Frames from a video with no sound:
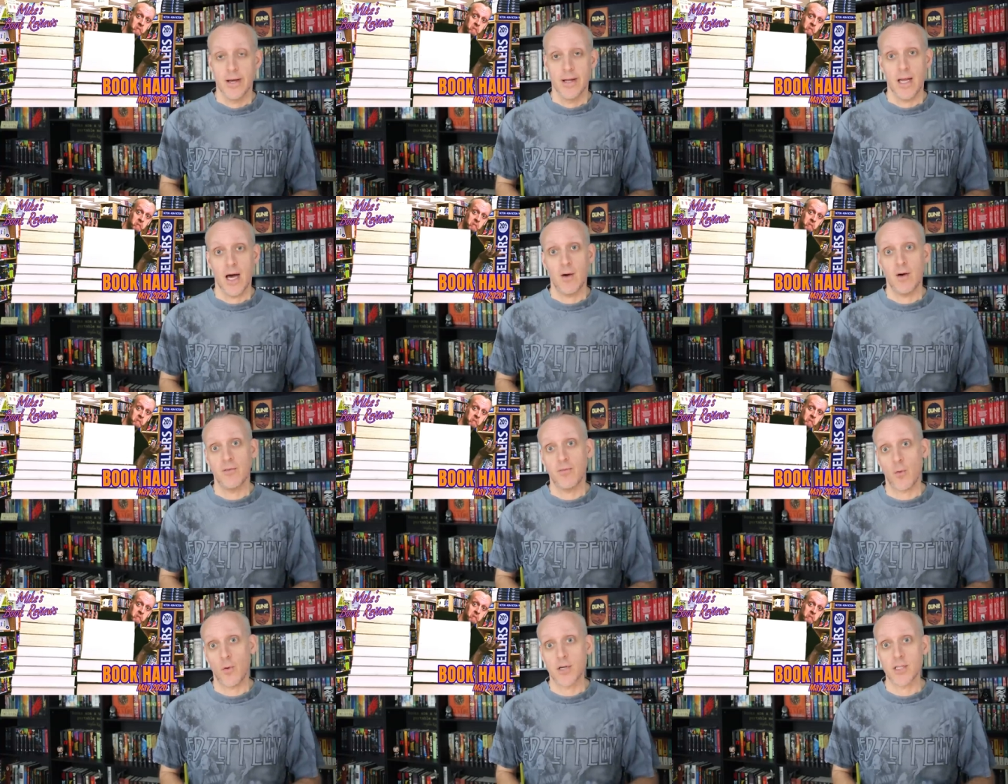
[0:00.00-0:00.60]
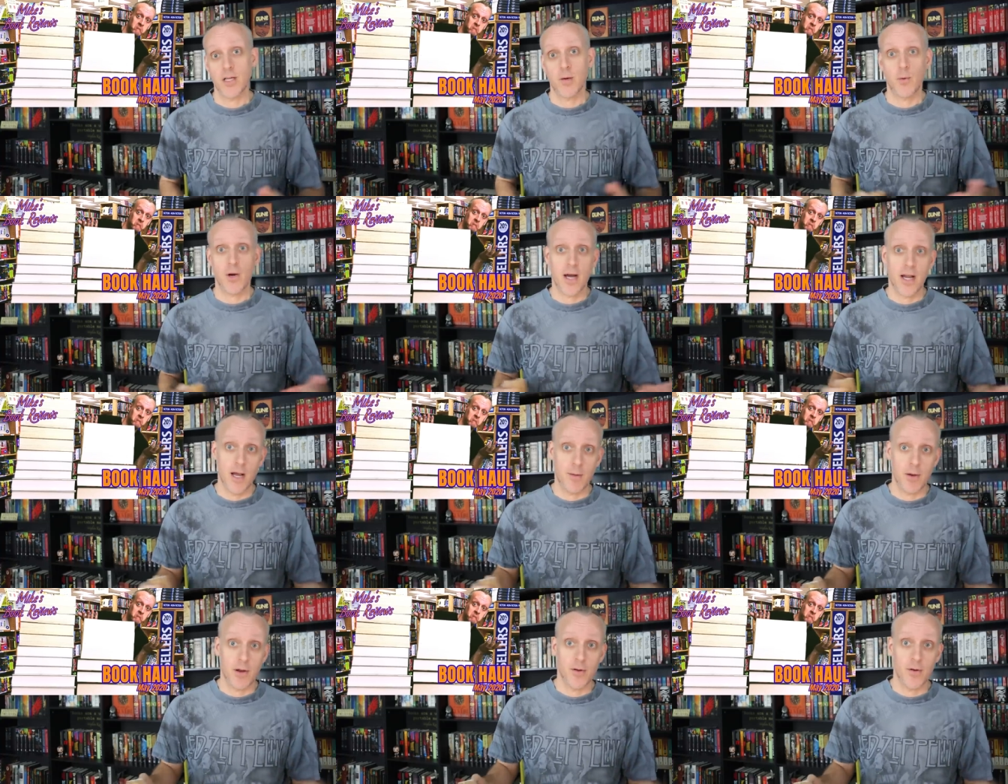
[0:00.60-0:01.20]
Now, unfortunately, we're
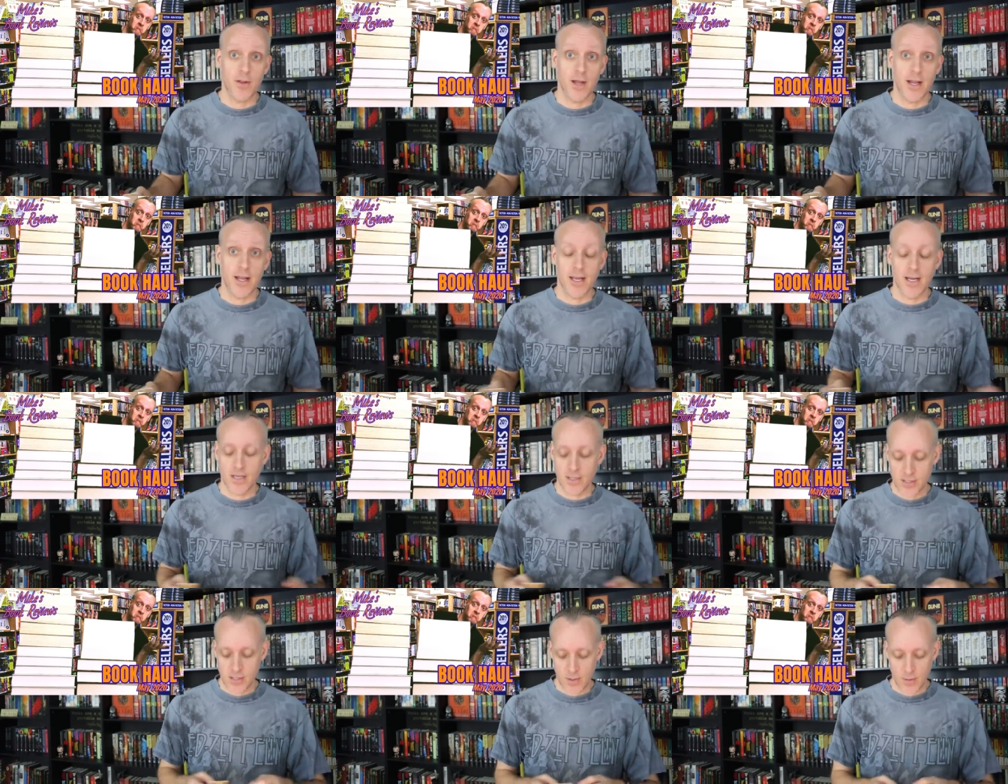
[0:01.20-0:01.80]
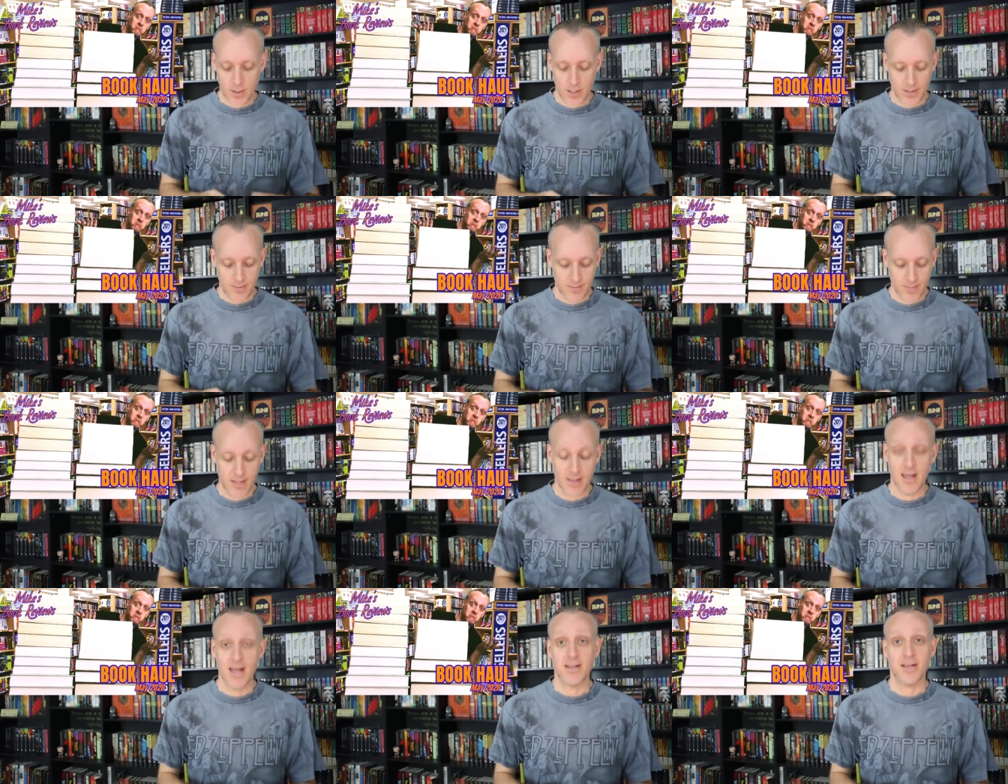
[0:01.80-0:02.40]
not able to do that again. So, uh,
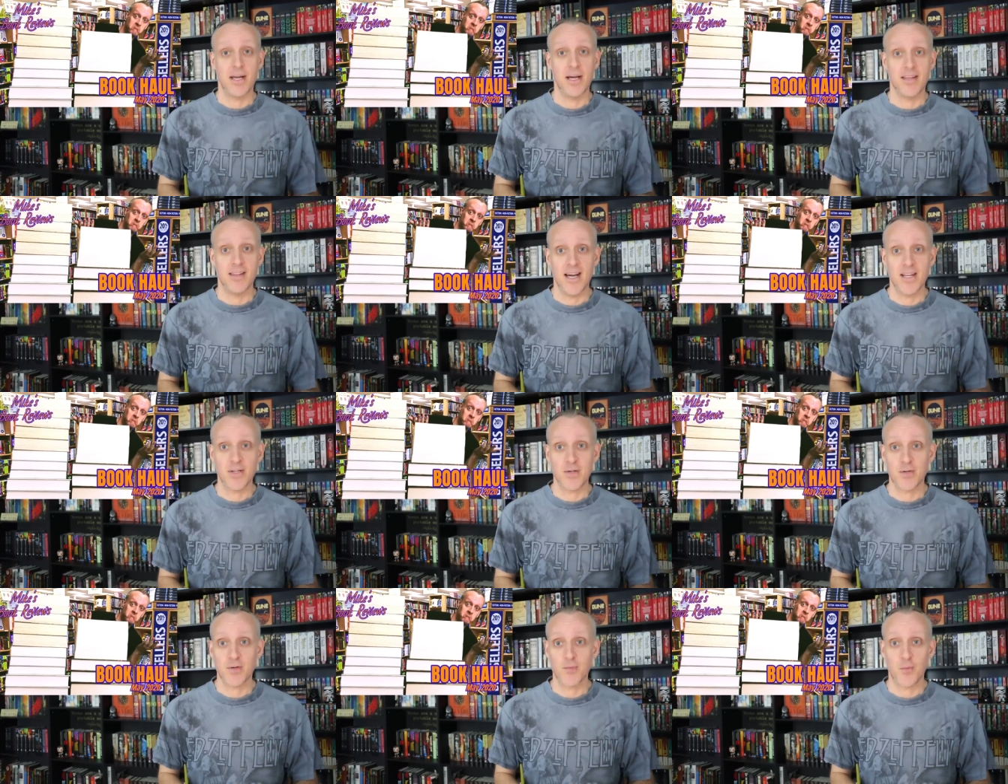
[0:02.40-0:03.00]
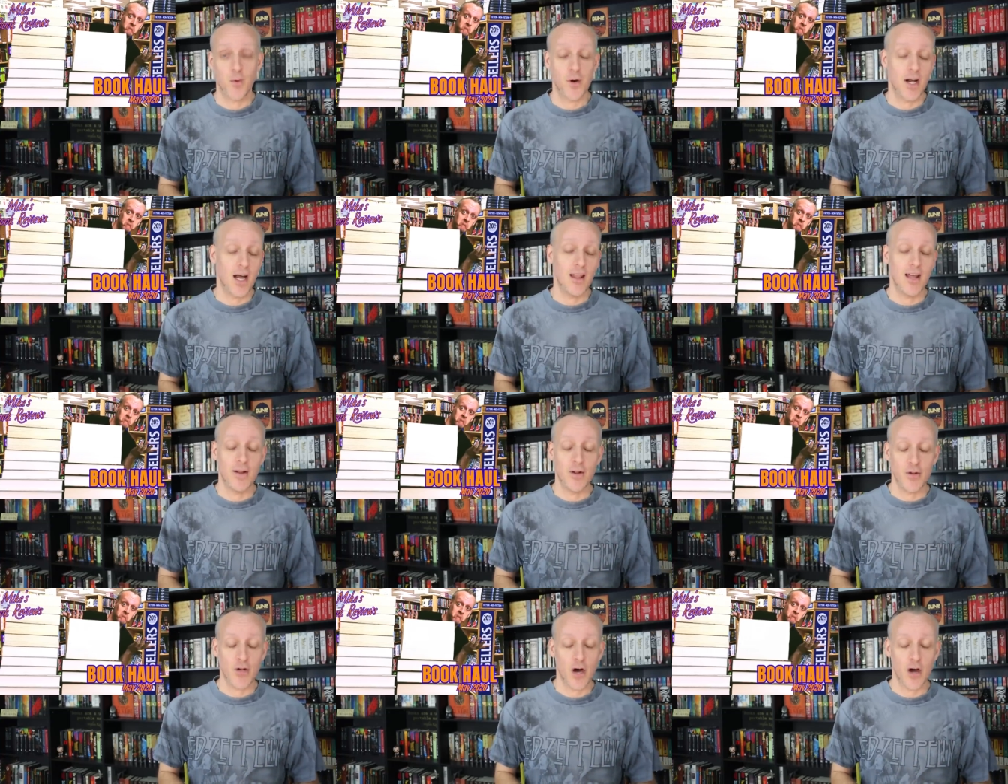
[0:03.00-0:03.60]
but that, again, that's we're not
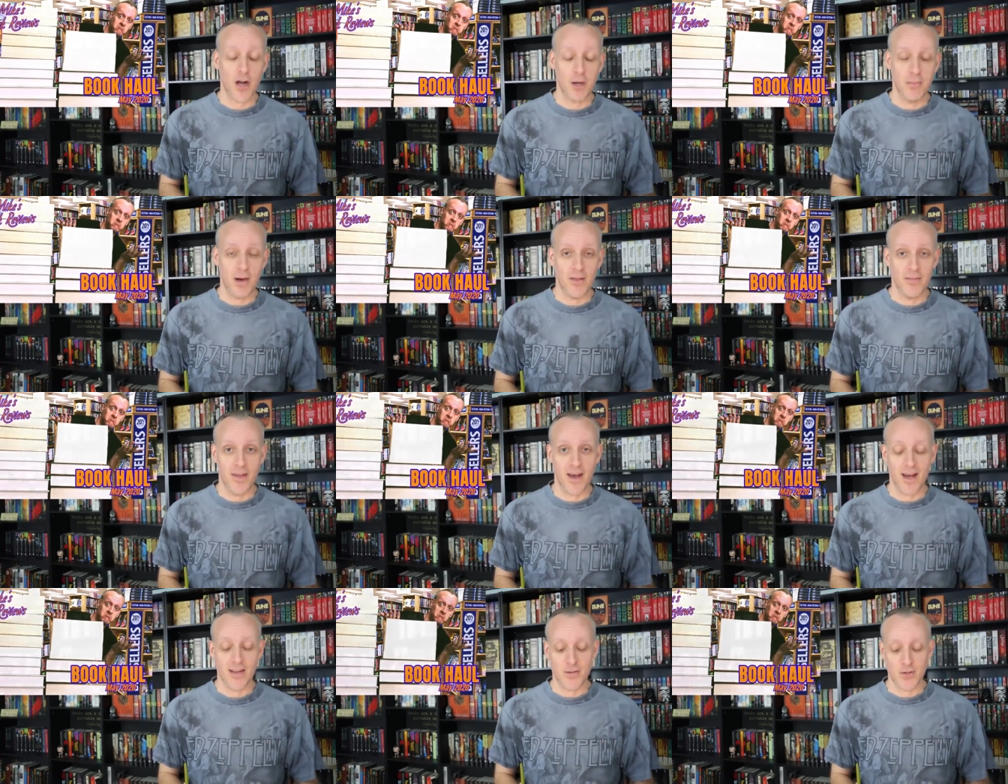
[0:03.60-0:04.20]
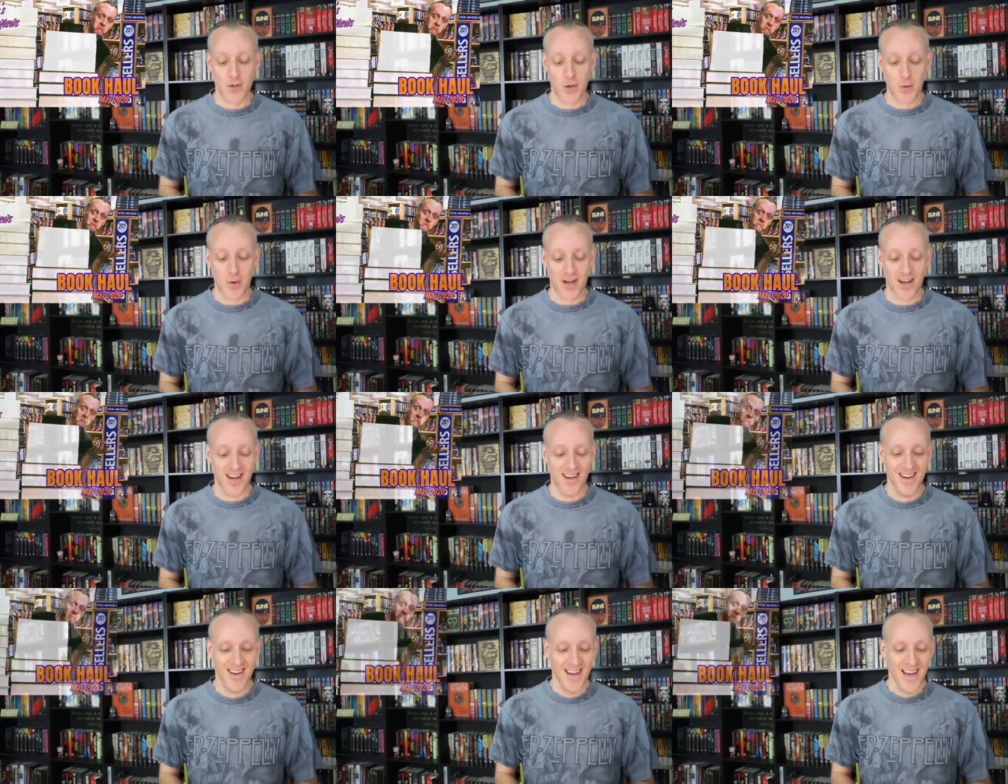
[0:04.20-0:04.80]
allowed to talk about that. So
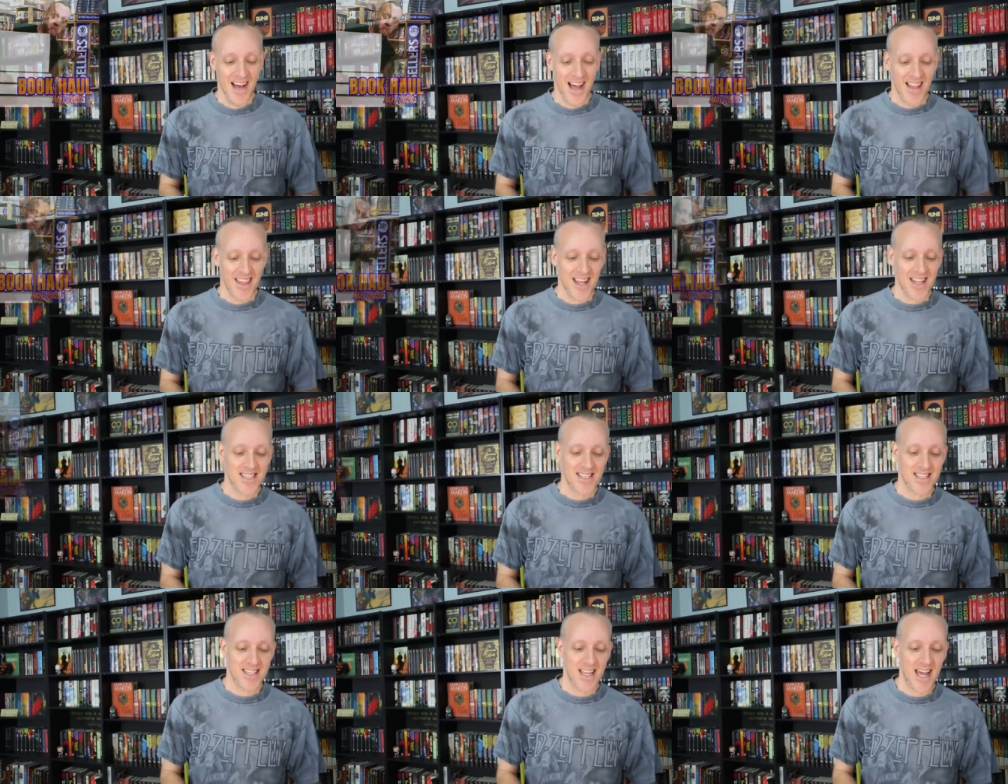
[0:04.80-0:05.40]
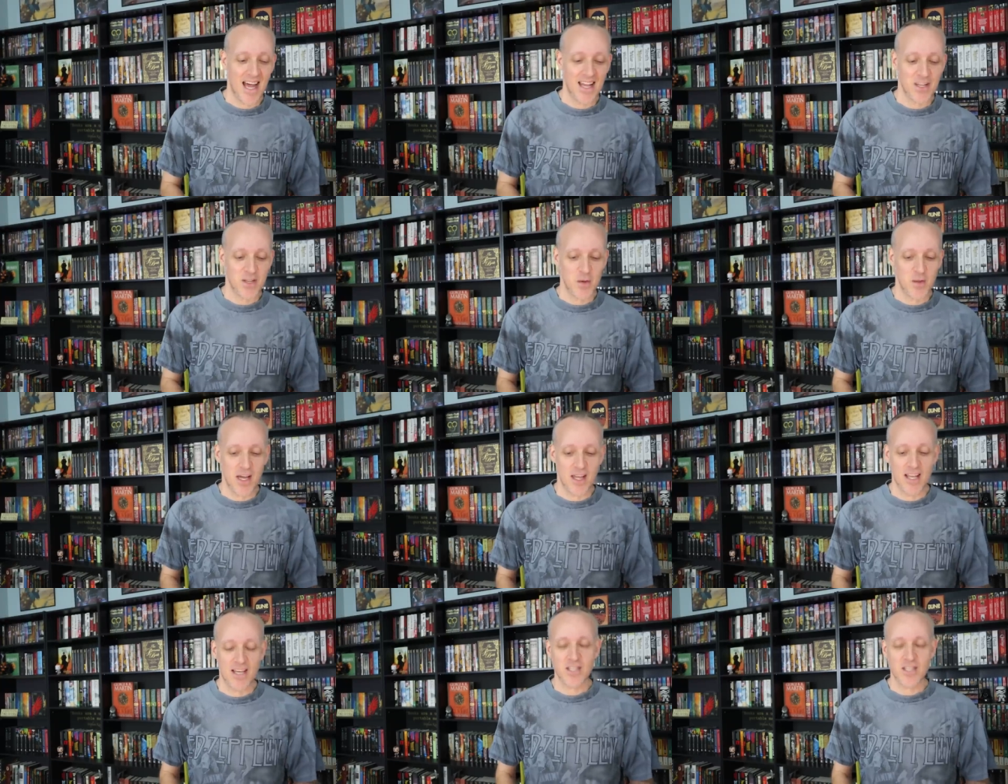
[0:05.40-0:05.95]
uh, let's not do that.